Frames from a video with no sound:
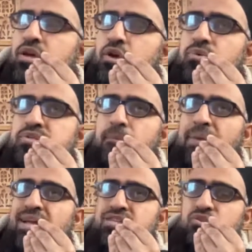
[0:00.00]
It was a
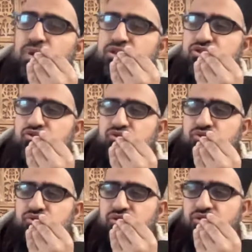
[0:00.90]
battle where
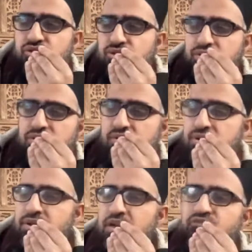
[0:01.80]
truth
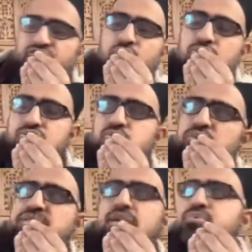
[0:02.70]
and falsehood
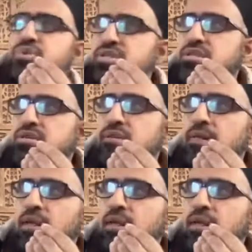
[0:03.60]
were separated.